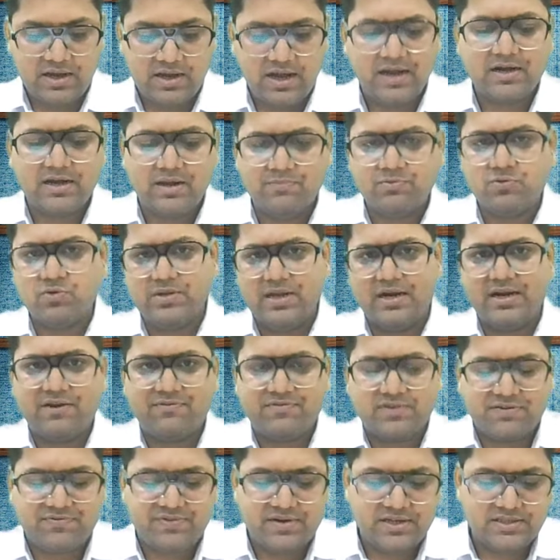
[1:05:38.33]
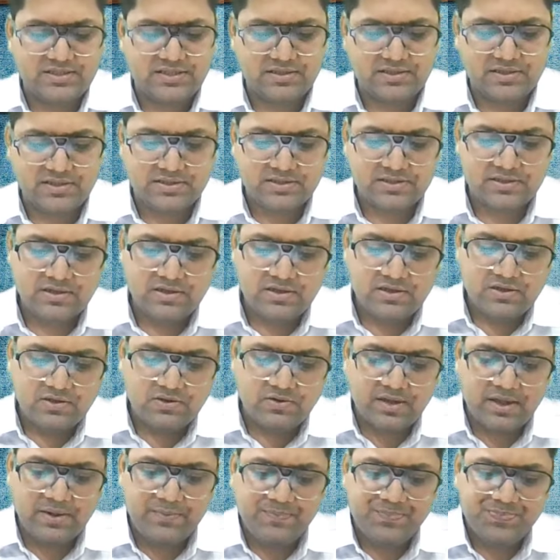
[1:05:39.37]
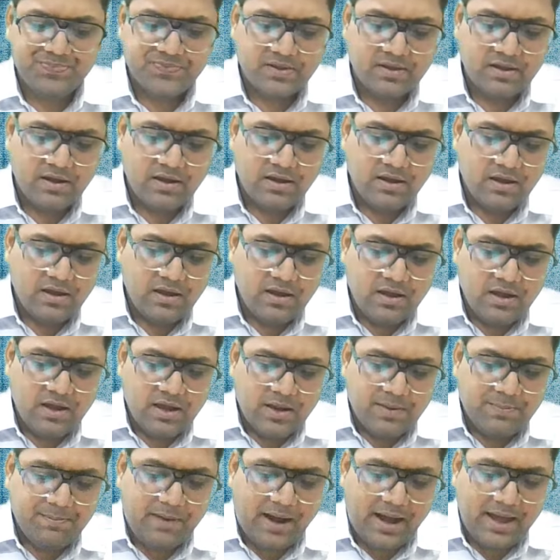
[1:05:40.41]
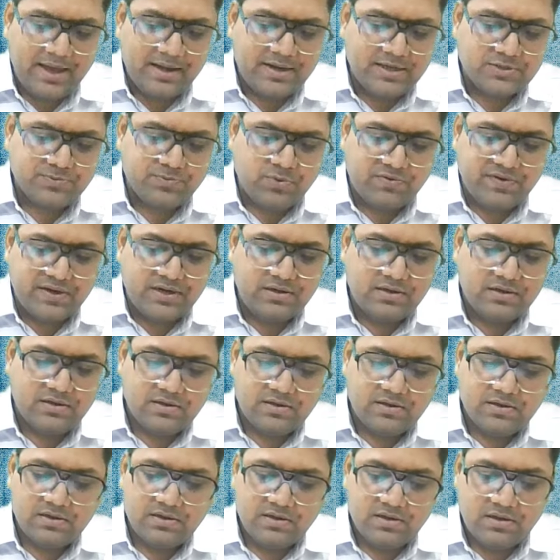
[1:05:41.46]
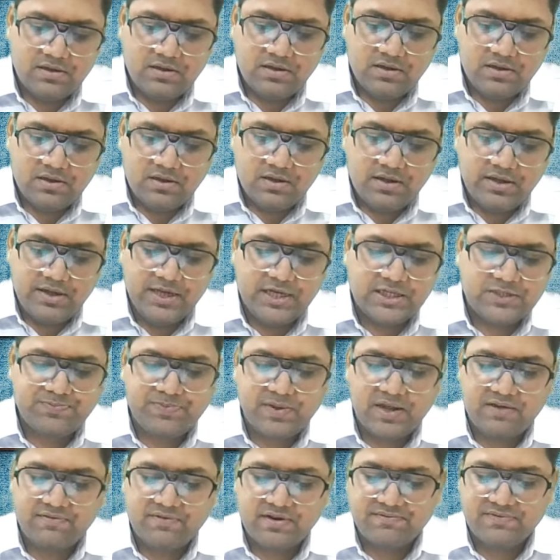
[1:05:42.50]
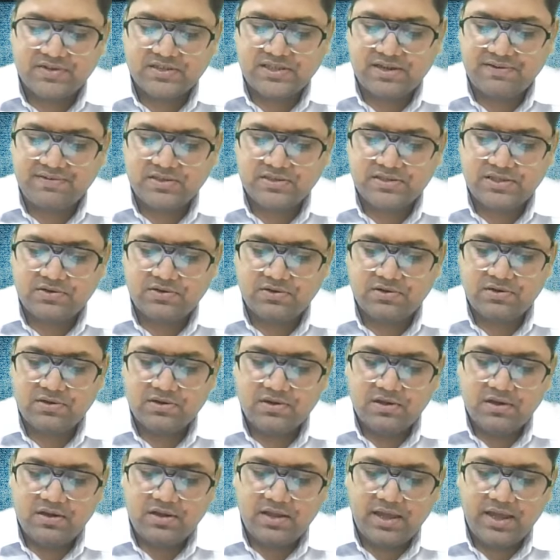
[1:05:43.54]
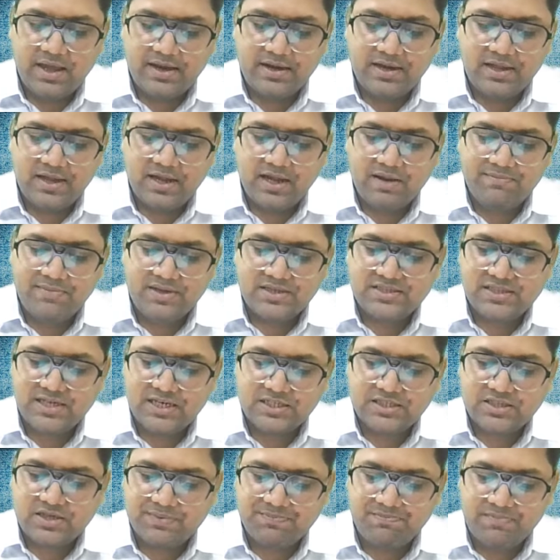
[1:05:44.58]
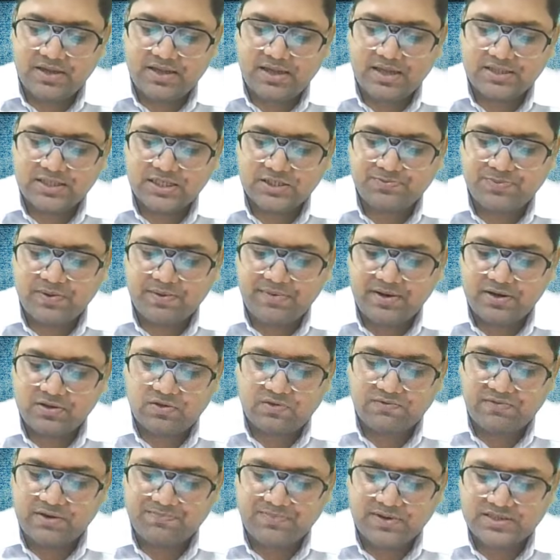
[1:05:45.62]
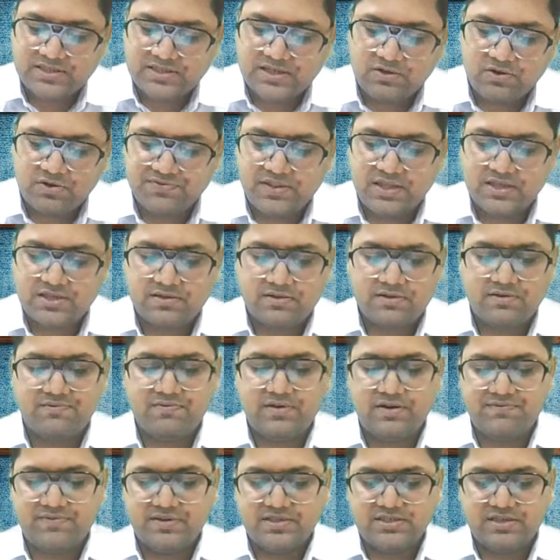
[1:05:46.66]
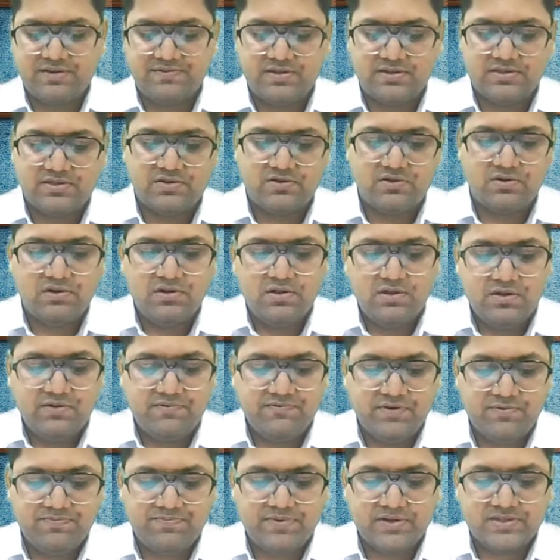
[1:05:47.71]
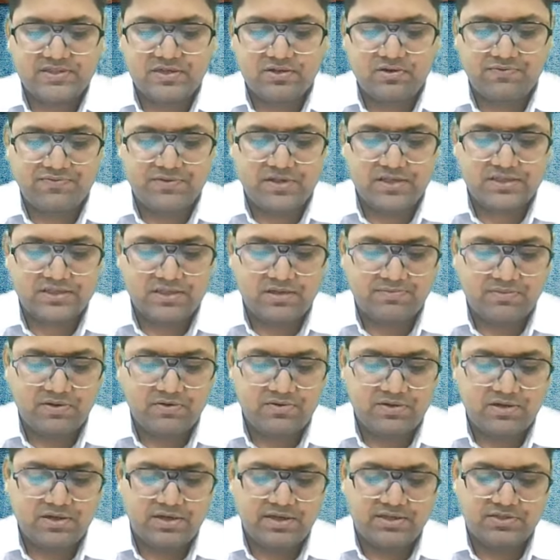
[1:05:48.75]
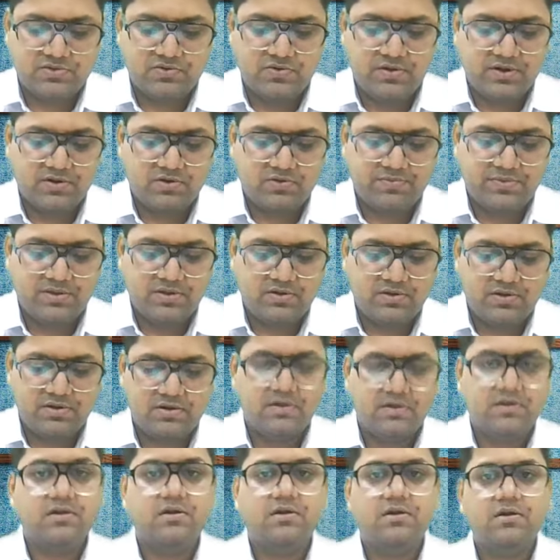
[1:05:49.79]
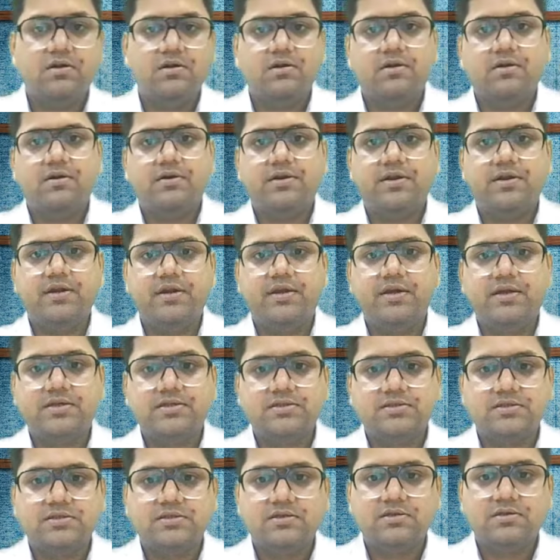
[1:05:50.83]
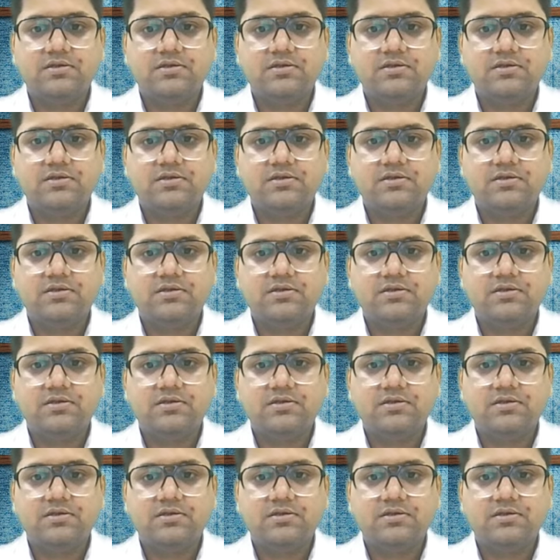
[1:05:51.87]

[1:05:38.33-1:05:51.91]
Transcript: I'll come to that after finishing this. Okay. Buyer is Bhuvan. He is paying 1170, and ABC is making this payment. So 1% of this 1170, 1% of this amount is going to be your TDS.